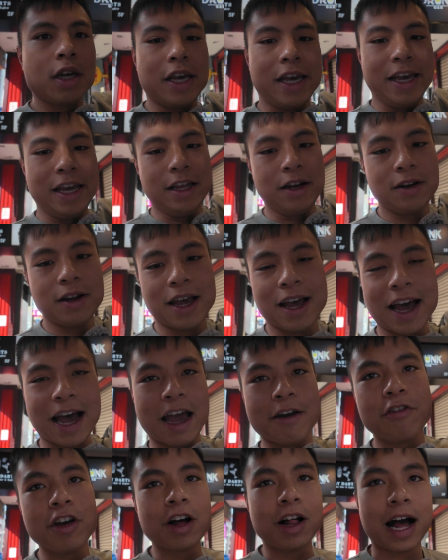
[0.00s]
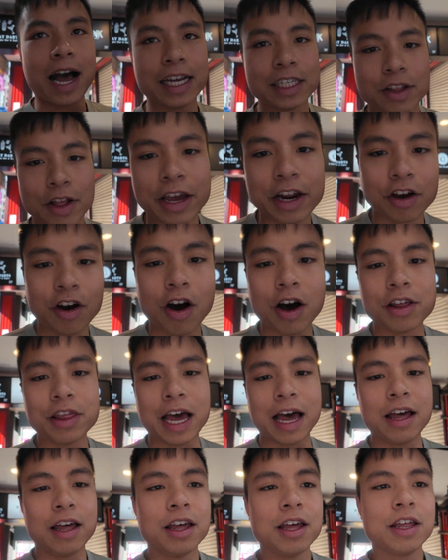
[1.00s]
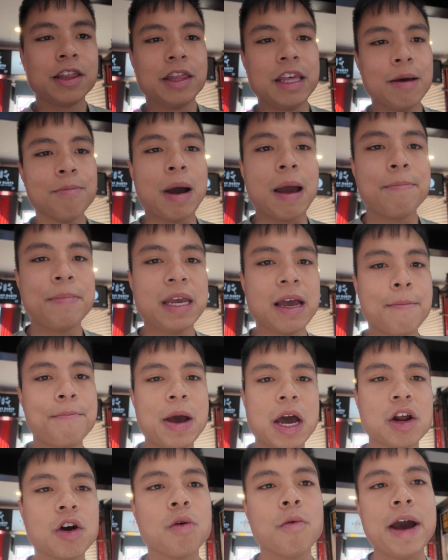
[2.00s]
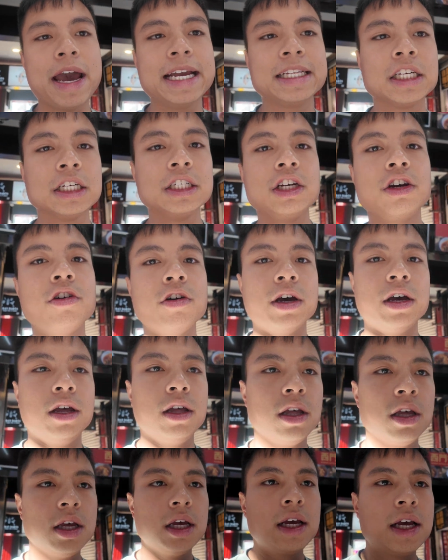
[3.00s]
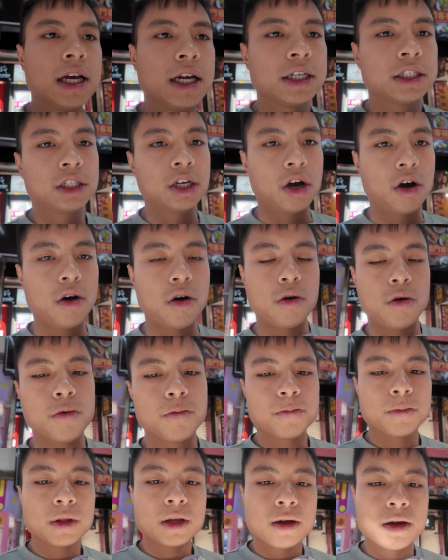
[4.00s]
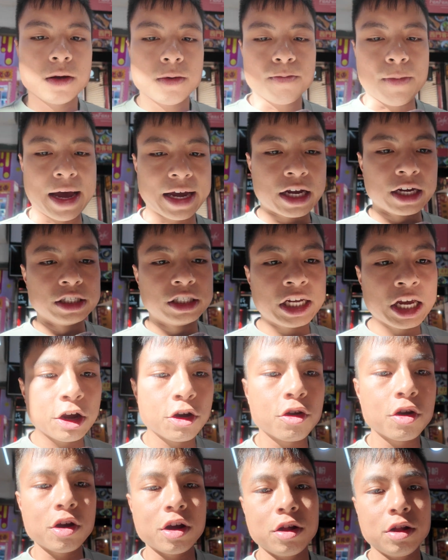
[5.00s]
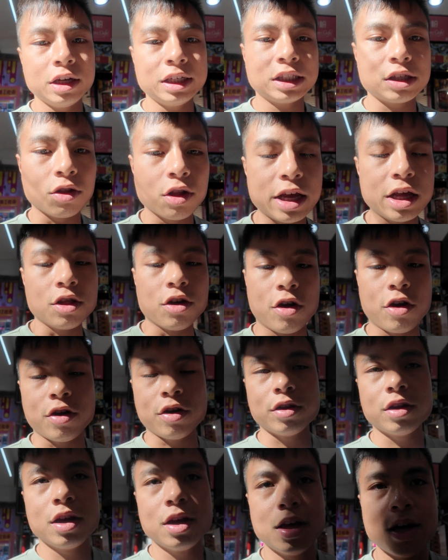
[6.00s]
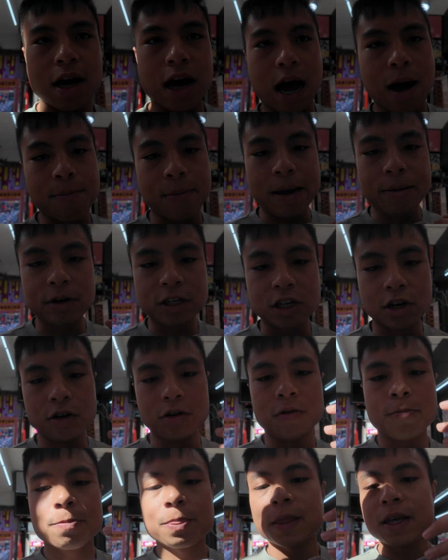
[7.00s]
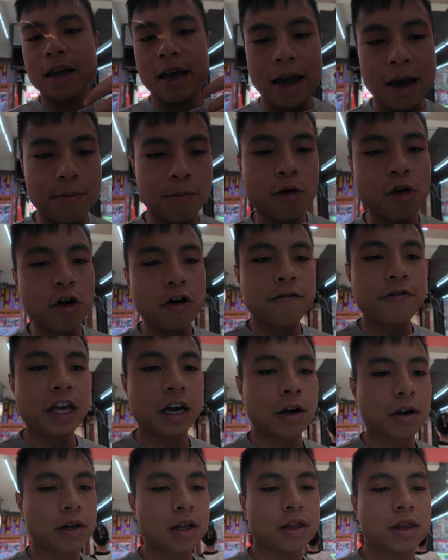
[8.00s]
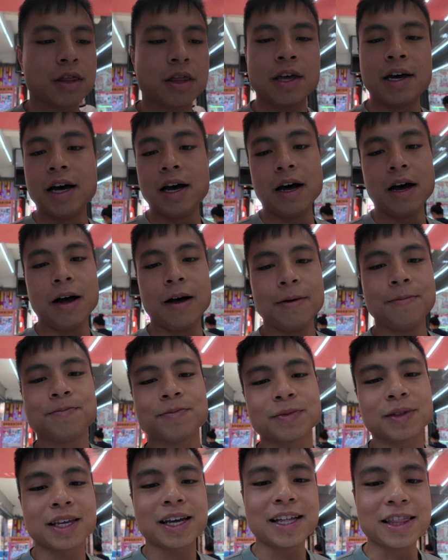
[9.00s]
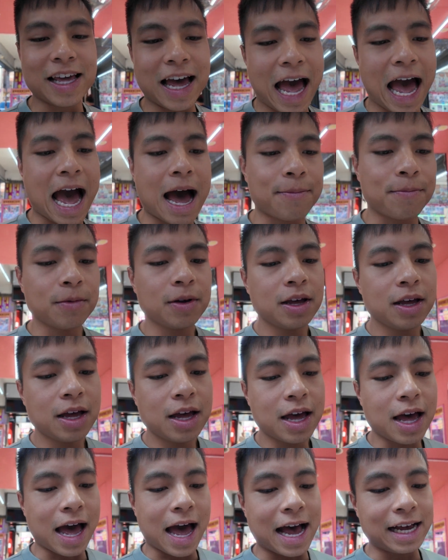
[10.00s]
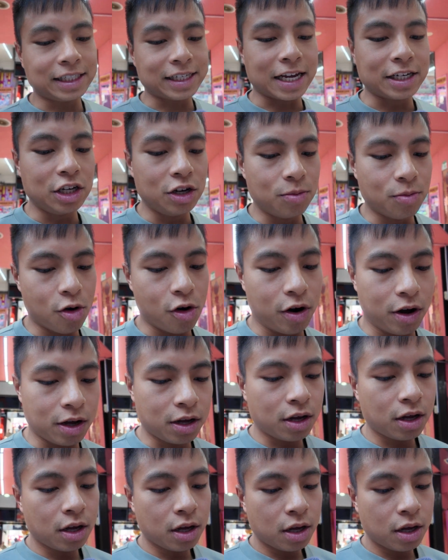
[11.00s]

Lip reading: it, I realize later on that there might be a better way to do it. So by continuously learn, I'm able to improve the app as I do more.